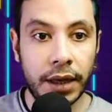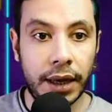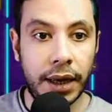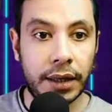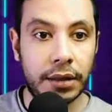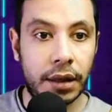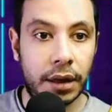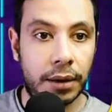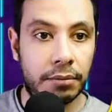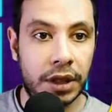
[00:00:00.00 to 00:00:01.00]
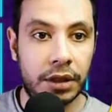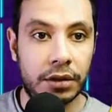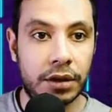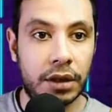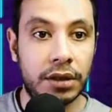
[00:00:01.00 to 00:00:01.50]
And here
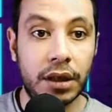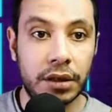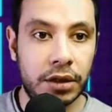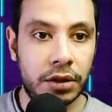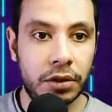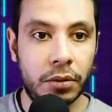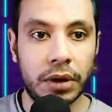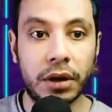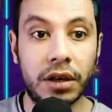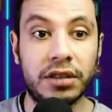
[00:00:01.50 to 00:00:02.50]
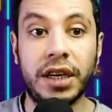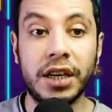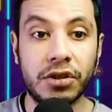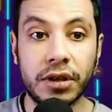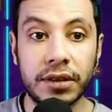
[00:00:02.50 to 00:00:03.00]
they are telling you what are the
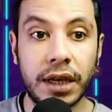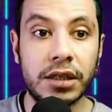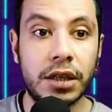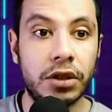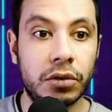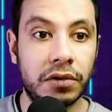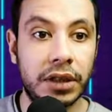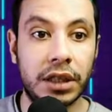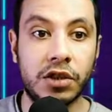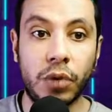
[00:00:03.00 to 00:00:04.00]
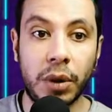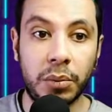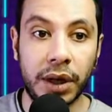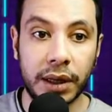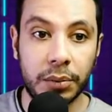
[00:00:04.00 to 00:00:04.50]
extra things that you'll find. It's one
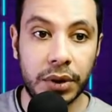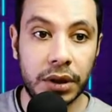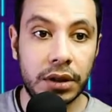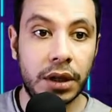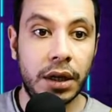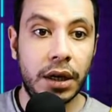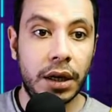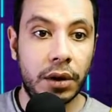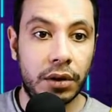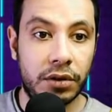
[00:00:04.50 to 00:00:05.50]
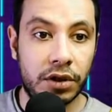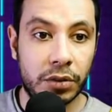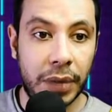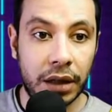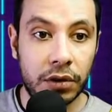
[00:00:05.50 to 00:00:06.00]
bunk bed. There is
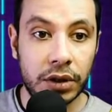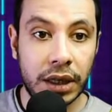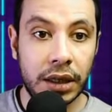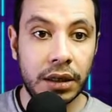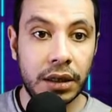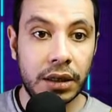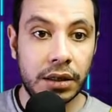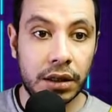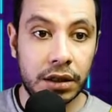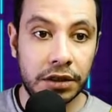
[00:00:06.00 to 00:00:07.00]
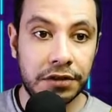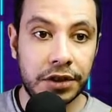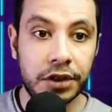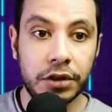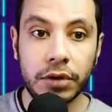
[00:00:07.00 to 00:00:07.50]
balcony, city
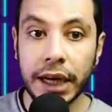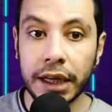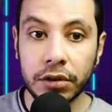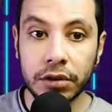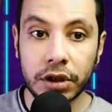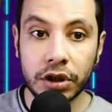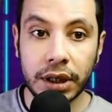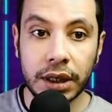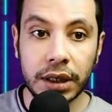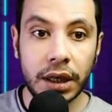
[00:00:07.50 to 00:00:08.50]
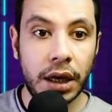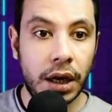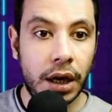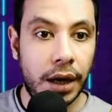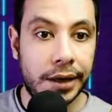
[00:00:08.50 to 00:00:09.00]
view, air conditioning,
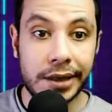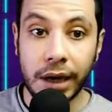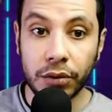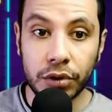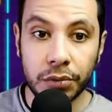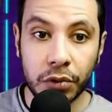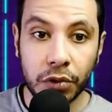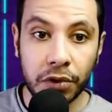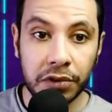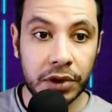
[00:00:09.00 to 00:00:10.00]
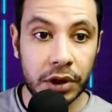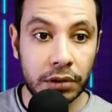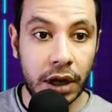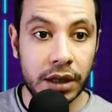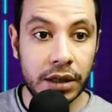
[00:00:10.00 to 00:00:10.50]
a soundproof
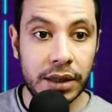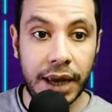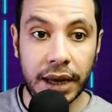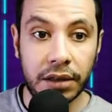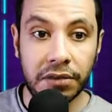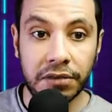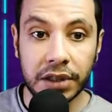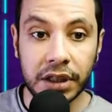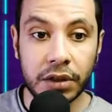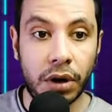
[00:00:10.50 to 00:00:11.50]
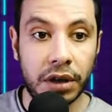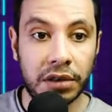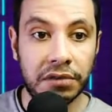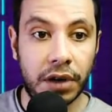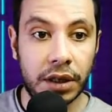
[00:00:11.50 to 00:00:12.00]
terrace, and a free
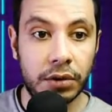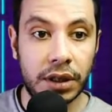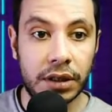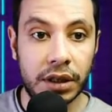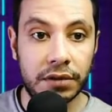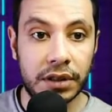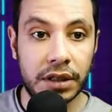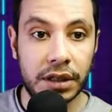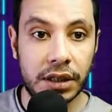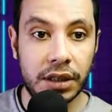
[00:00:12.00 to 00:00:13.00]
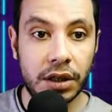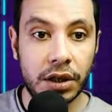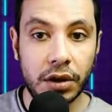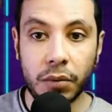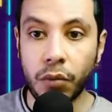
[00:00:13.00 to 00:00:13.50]
Wi-Fi. You can even see
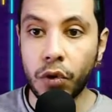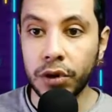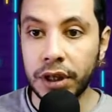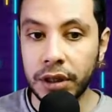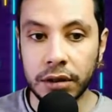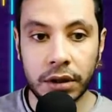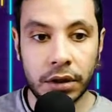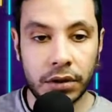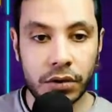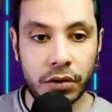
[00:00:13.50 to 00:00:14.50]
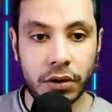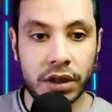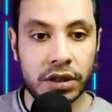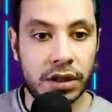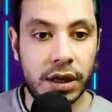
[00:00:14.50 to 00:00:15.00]
more here. So
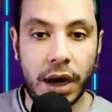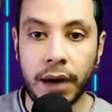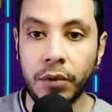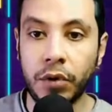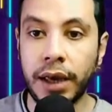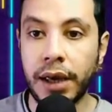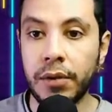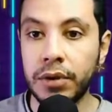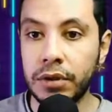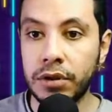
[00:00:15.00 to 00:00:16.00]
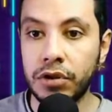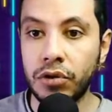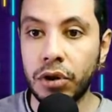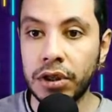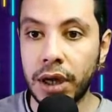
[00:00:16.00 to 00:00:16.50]
let's say I'm okay with this
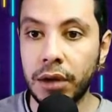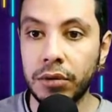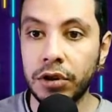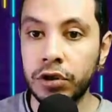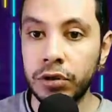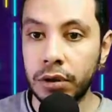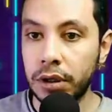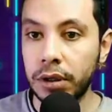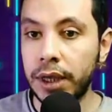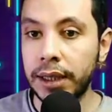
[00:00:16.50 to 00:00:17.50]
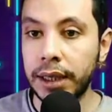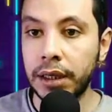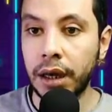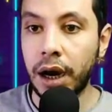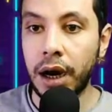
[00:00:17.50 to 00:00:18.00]
choice. I will click
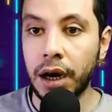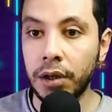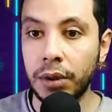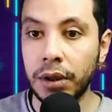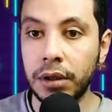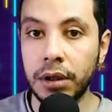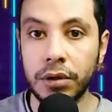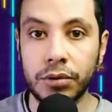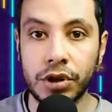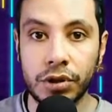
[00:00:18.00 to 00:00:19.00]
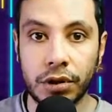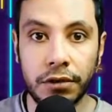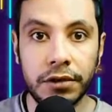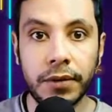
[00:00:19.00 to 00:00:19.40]
I will reserve.